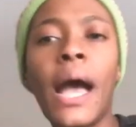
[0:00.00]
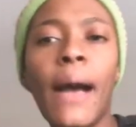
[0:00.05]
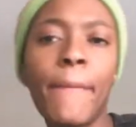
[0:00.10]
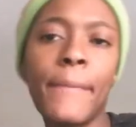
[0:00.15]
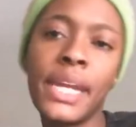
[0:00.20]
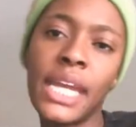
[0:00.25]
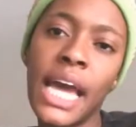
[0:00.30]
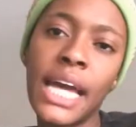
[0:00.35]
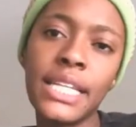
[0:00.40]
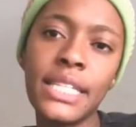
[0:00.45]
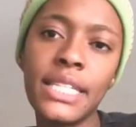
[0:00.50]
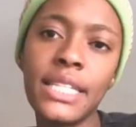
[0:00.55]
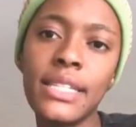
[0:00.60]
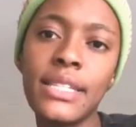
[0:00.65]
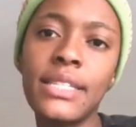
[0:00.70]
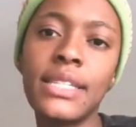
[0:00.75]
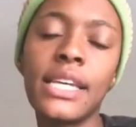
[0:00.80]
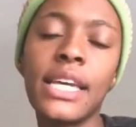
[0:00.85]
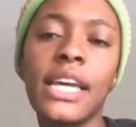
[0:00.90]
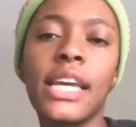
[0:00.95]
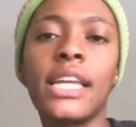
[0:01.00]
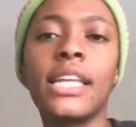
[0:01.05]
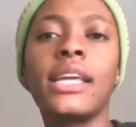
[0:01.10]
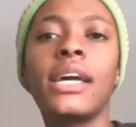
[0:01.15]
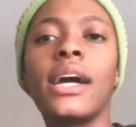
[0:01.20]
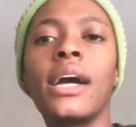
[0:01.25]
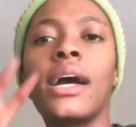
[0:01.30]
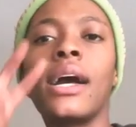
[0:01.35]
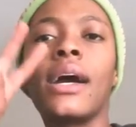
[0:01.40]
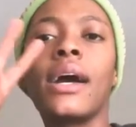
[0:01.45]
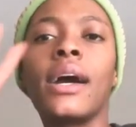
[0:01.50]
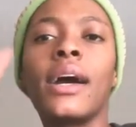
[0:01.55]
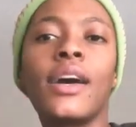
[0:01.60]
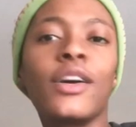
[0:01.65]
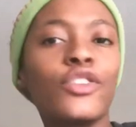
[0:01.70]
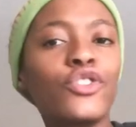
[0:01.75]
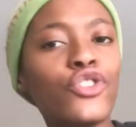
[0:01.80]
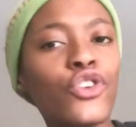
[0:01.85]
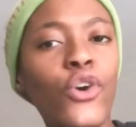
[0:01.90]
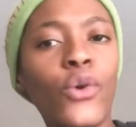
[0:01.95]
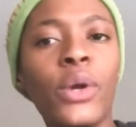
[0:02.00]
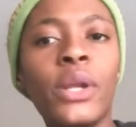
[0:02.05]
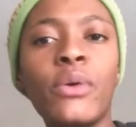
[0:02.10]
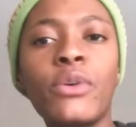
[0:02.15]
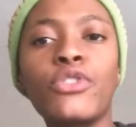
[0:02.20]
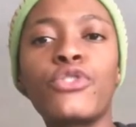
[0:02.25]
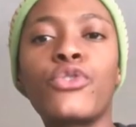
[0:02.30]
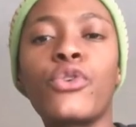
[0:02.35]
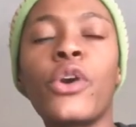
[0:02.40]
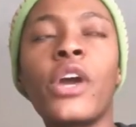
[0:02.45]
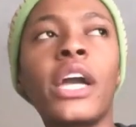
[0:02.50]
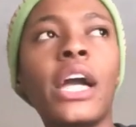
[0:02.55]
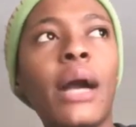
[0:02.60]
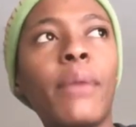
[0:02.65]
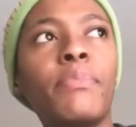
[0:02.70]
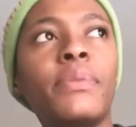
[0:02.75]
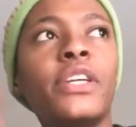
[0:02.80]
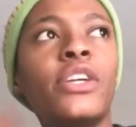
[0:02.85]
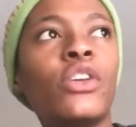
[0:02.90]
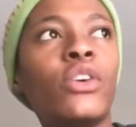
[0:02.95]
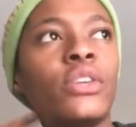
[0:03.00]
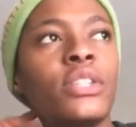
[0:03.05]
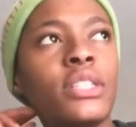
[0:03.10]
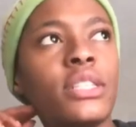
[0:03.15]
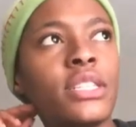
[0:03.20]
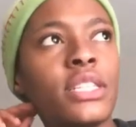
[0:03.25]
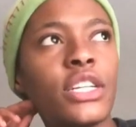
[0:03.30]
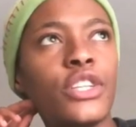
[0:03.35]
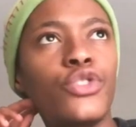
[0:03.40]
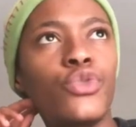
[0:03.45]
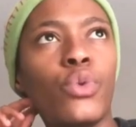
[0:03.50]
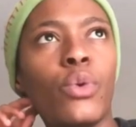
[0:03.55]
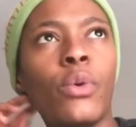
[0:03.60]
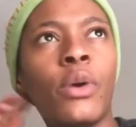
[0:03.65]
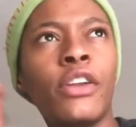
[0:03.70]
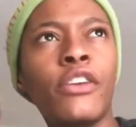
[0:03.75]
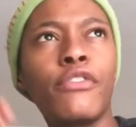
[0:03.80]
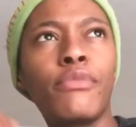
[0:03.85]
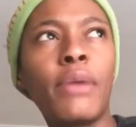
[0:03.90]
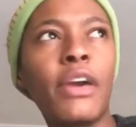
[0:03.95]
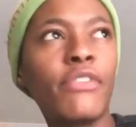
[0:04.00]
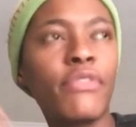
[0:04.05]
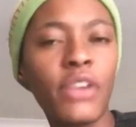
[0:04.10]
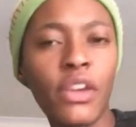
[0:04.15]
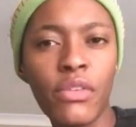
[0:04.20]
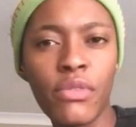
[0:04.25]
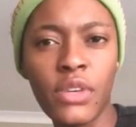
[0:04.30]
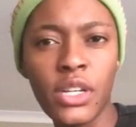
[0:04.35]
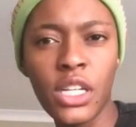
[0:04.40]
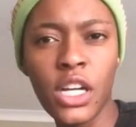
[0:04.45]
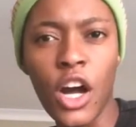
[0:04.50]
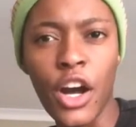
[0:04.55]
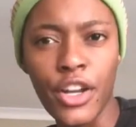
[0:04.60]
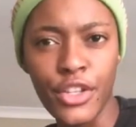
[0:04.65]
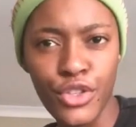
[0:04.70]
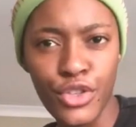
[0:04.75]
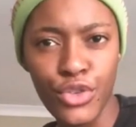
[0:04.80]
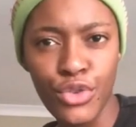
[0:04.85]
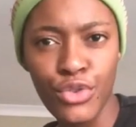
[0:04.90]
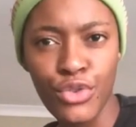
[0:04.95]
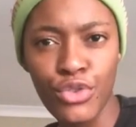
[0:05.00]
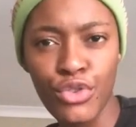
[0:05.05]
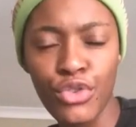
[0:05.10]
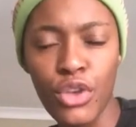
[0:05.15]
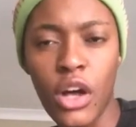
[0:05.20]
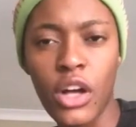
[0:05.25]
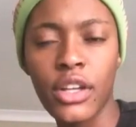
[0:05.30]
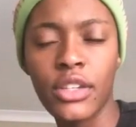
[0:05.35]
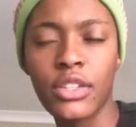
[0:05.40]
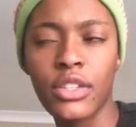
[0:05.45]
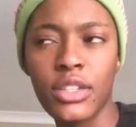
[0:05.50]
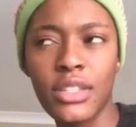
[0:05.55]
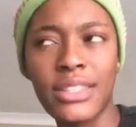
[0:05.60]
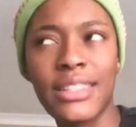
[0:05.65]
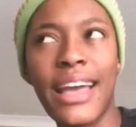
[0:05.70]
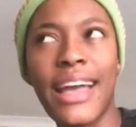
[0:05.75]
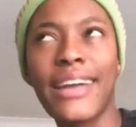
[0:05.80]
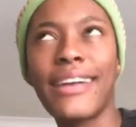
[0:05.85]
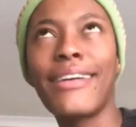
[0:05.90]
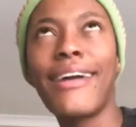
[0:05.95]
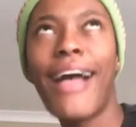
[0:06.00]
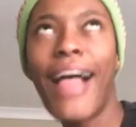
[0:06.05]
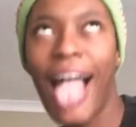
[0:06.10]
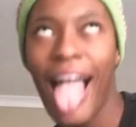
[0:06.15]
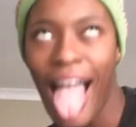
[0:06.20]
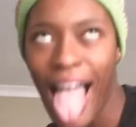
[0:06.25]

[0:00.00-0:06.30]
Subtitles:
I'm a 90s kid. So when I was growing up, Lilo and Stitch were one of my favorite cartoons. So I was just like,